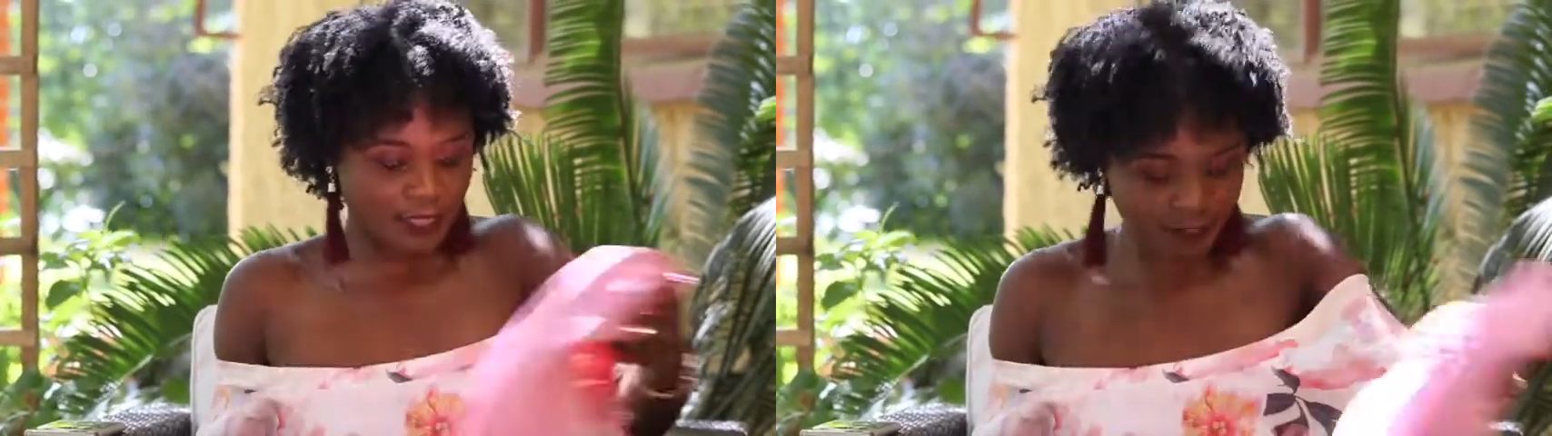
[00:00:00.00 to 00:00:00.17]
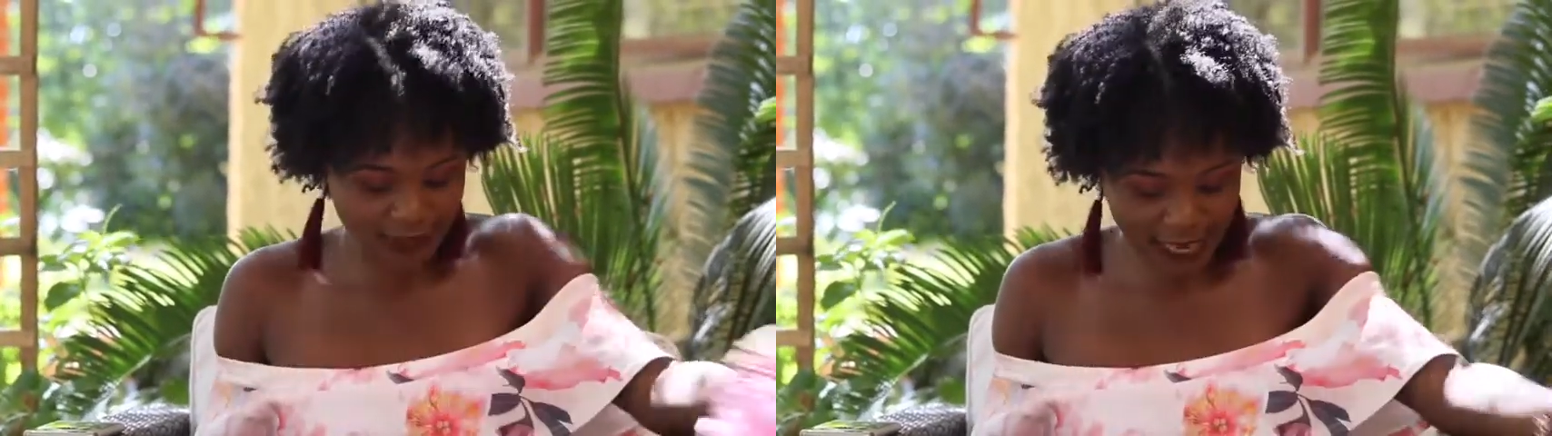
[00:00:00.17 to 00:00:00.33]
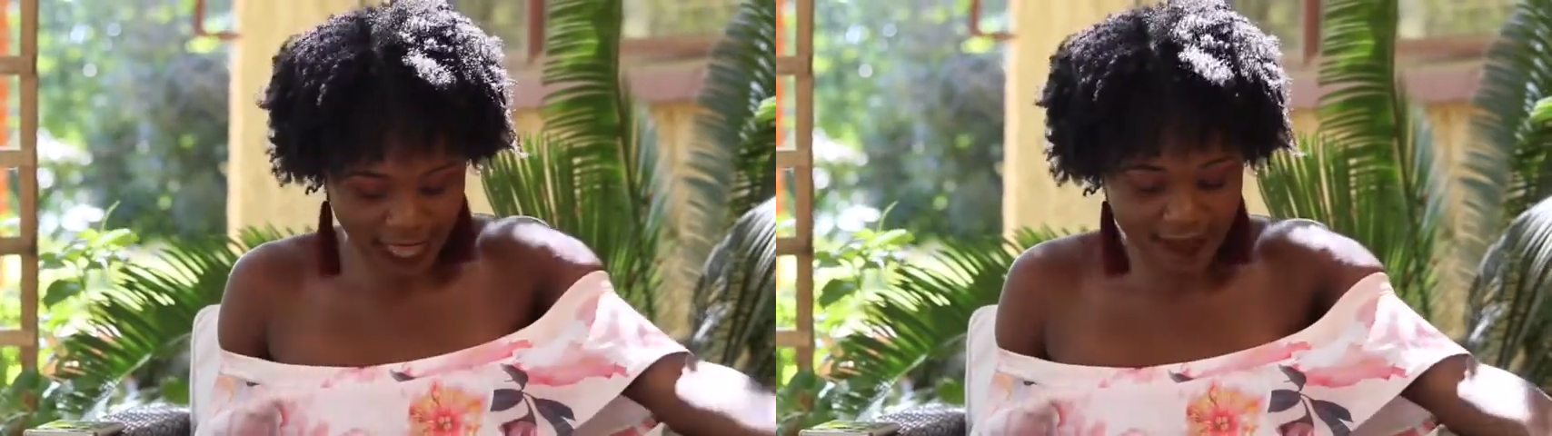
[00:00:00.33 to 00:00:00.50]

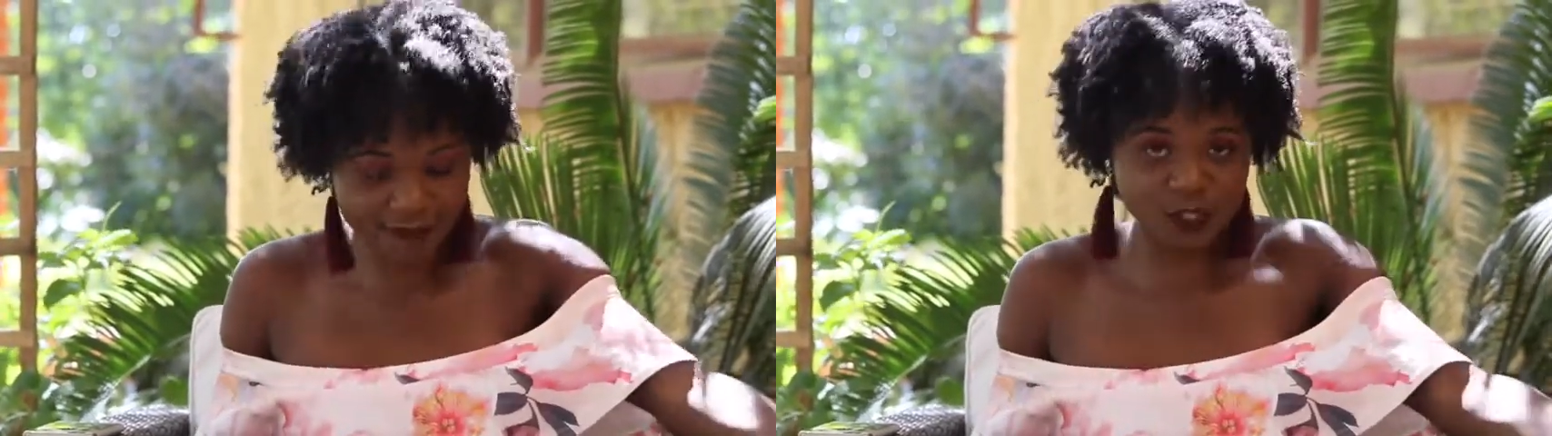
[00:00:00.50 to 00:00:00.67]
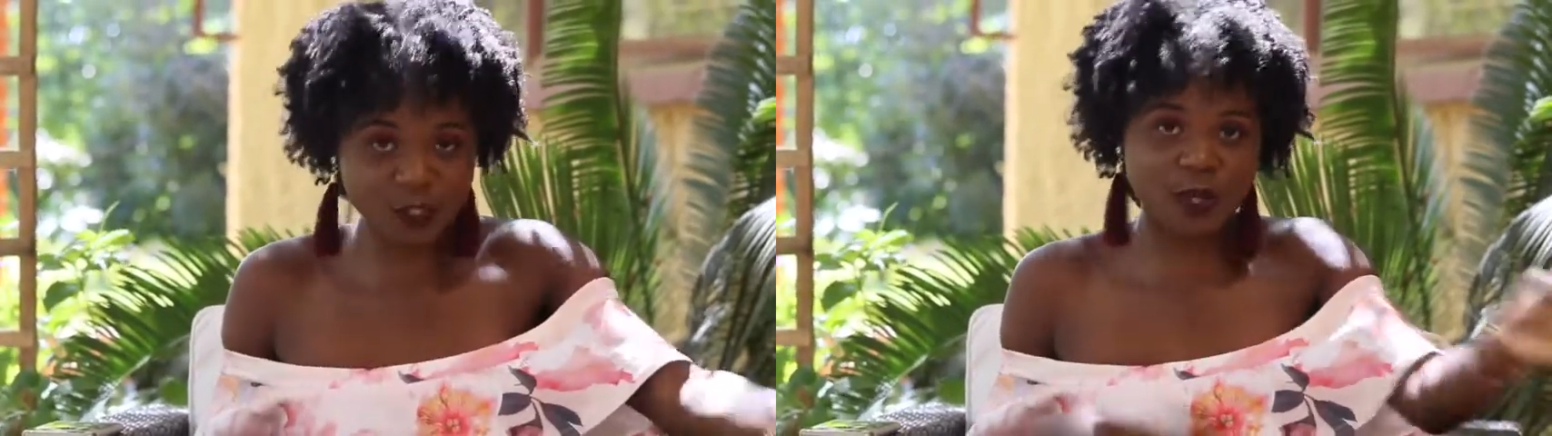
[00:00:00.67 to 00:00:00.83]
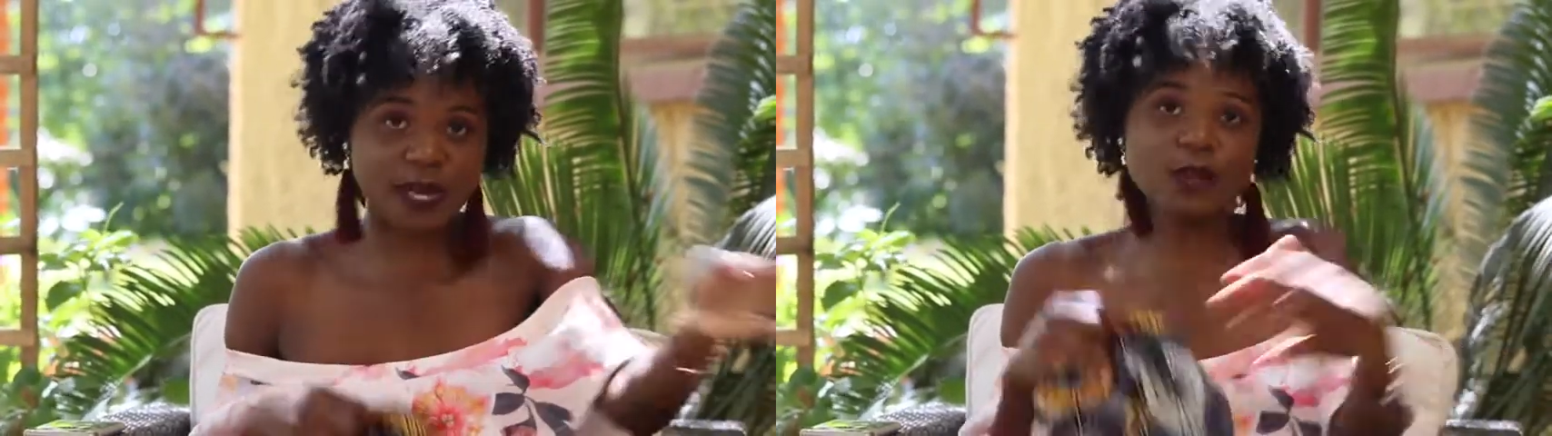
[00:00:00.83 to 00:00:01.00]
Then I have
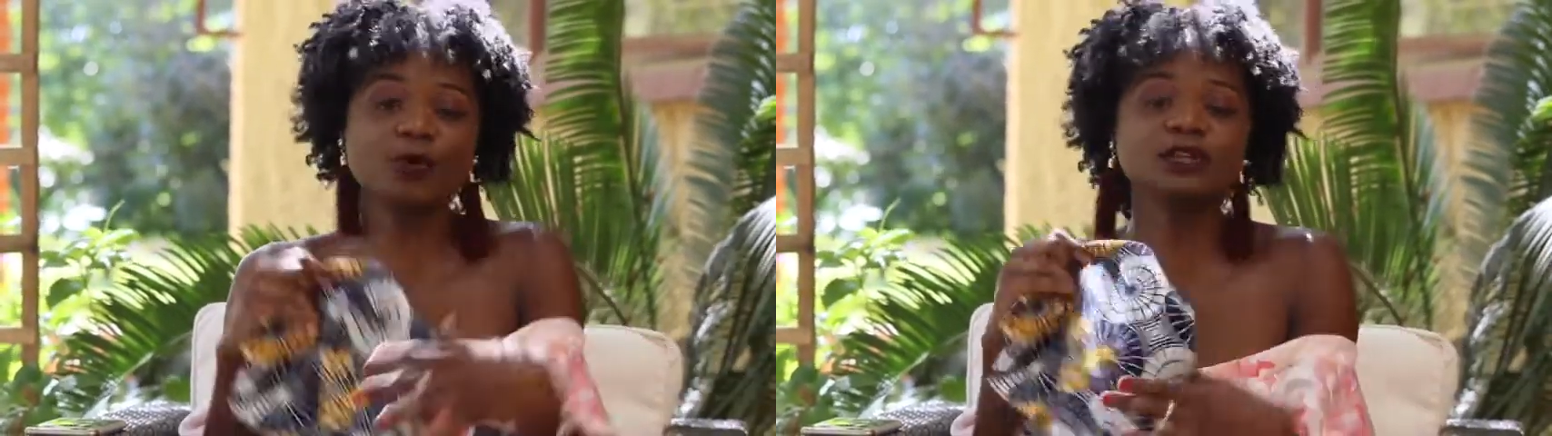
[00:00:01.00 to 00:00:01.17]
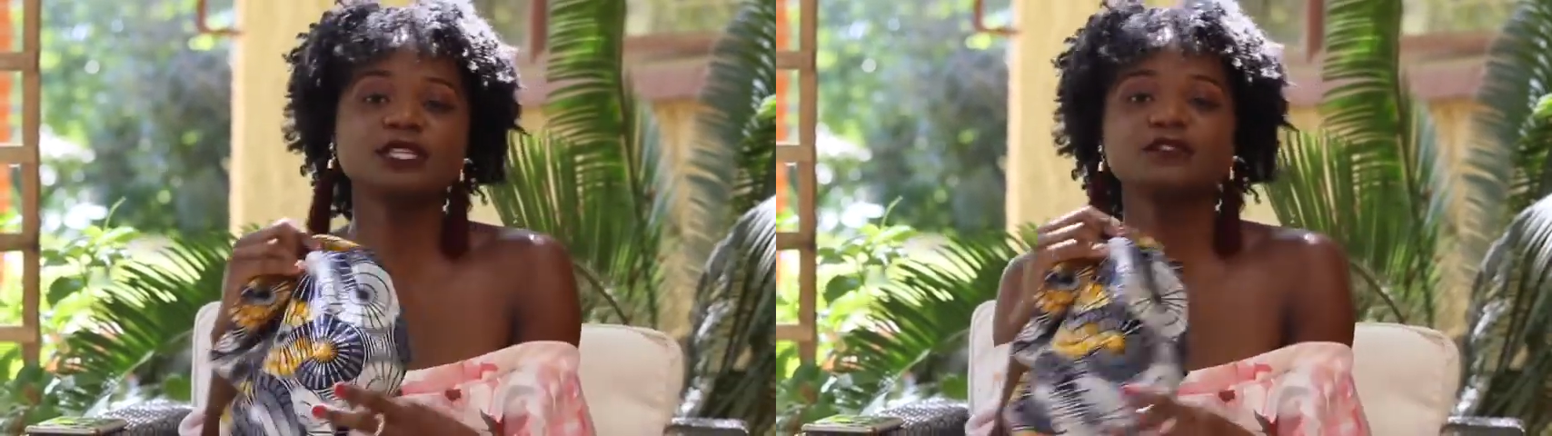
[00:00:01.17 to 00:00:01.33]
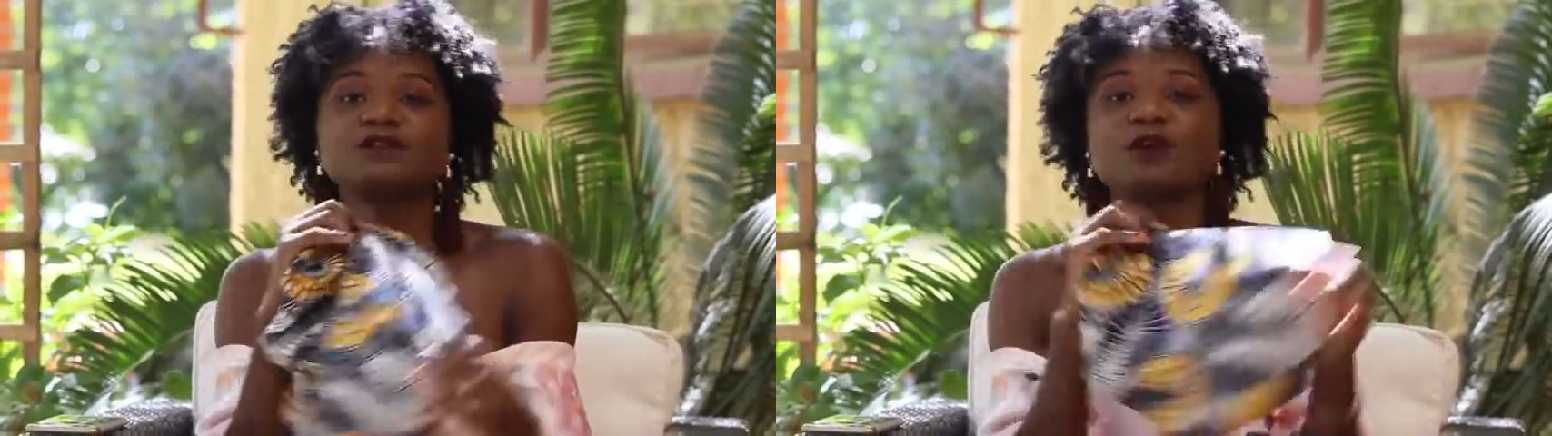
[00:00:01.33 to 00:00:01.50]
this one. I
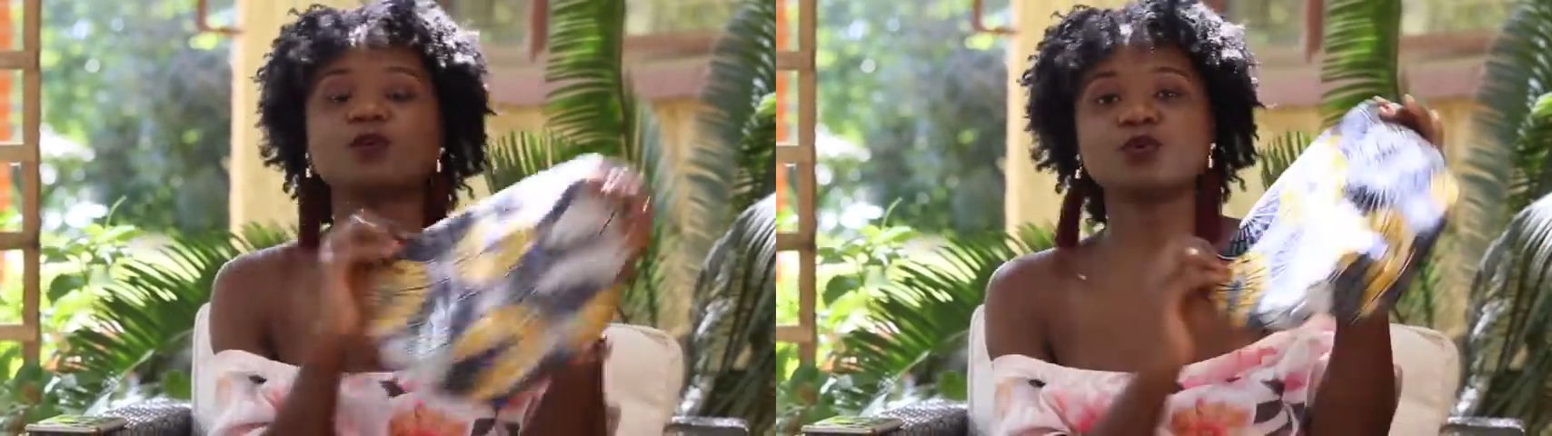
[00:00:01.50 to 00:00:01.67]
got it from